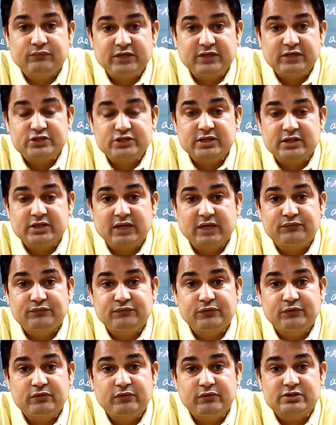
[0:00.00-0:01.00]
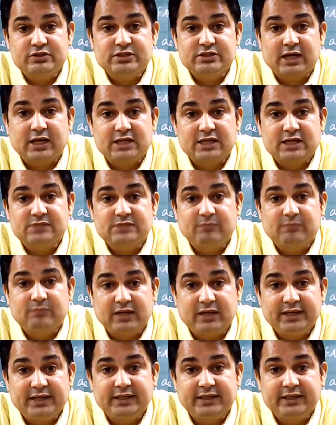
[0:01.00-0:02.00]
which a fuel starts
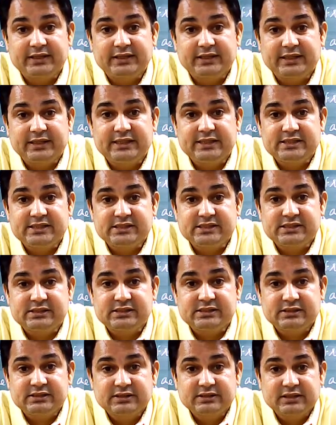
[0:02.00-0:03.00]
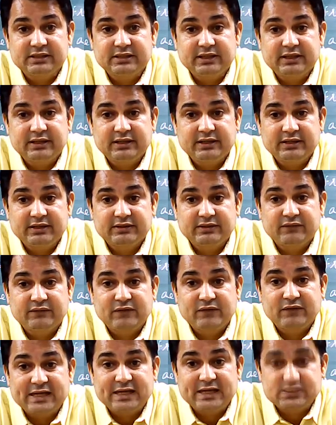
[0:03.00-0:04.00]
burning is the
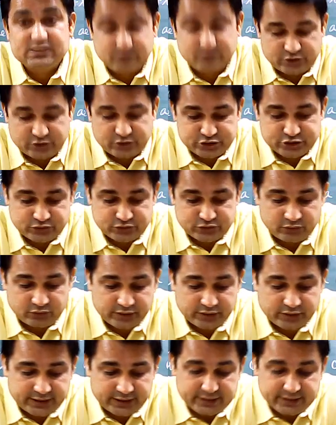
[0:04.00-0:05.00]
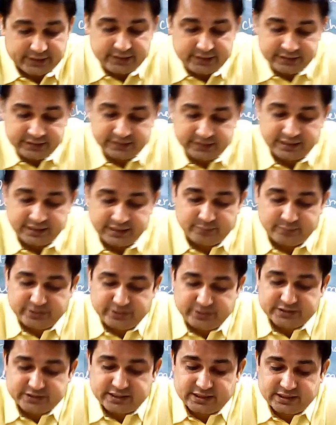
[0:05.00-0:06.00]
flash point. Okay. The
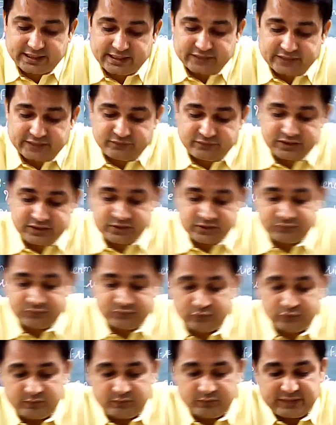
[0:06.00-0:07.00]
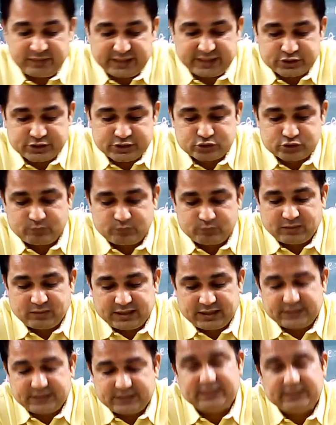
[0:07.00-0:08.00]
temperature at which a fuel begins to
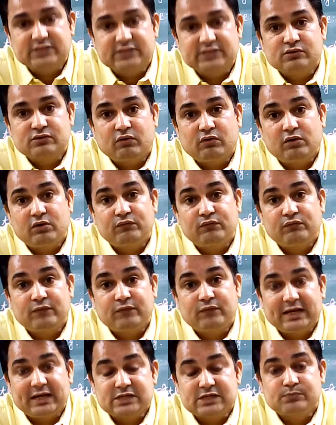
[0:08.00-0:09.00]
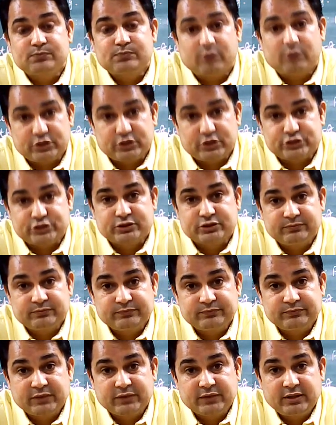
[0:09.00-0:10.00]
burn is called flash point.
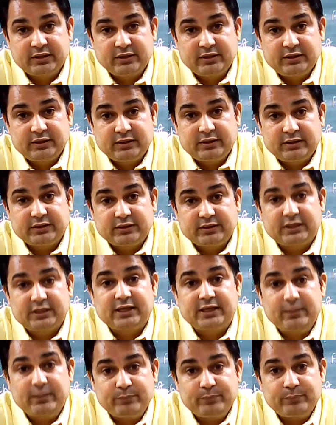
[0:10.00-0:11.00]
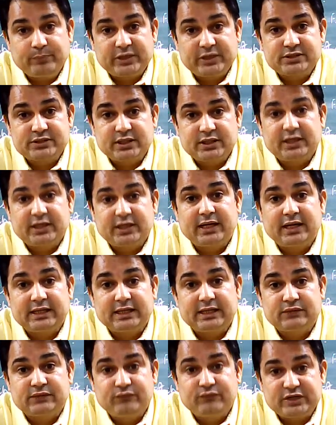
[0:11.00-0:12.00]
The temperature
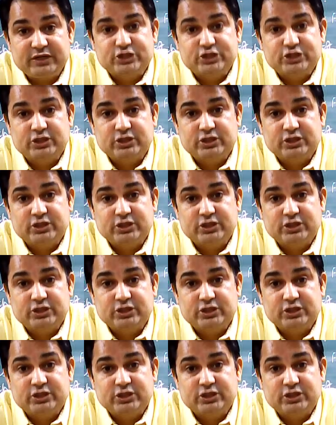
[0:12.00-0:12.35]
at which